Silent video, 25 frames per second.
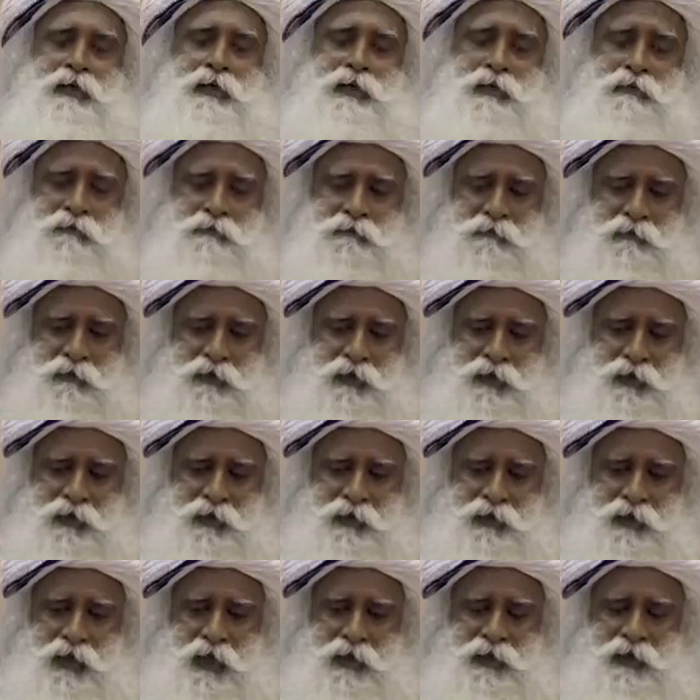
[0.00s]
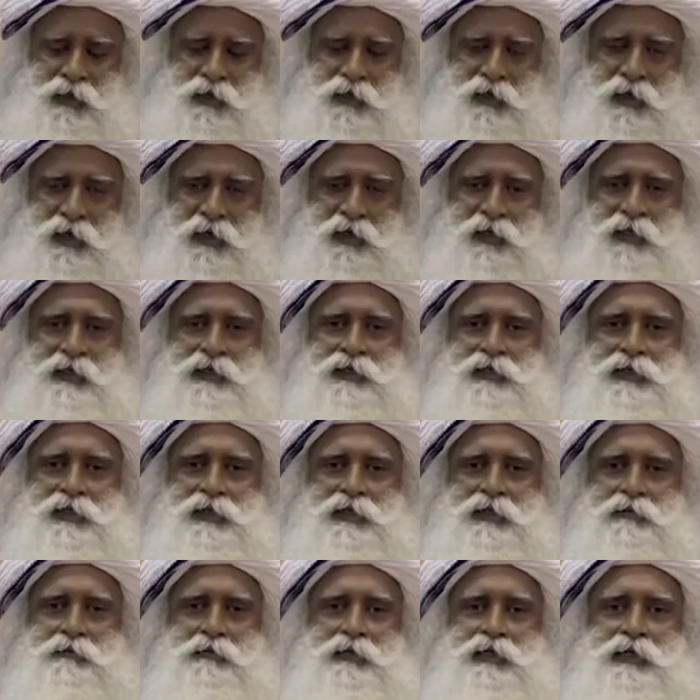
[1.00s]
The word yantra
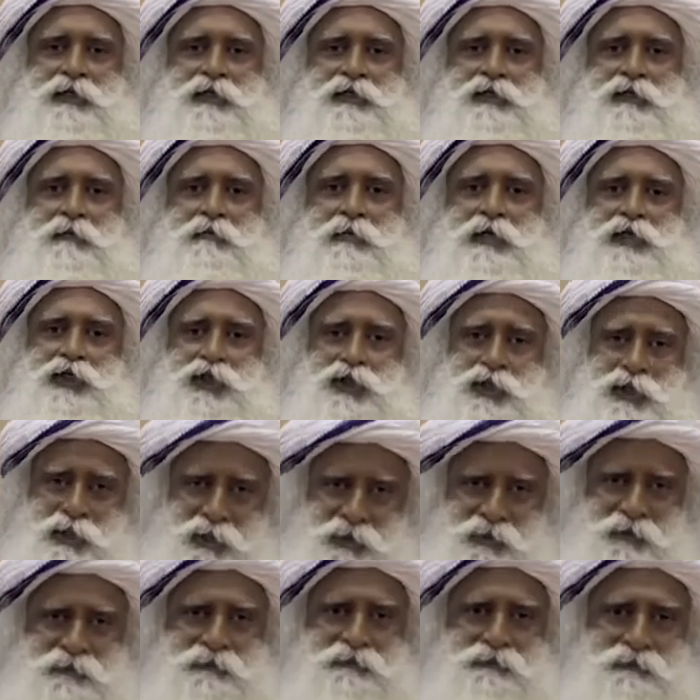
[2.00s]
literally means a machine.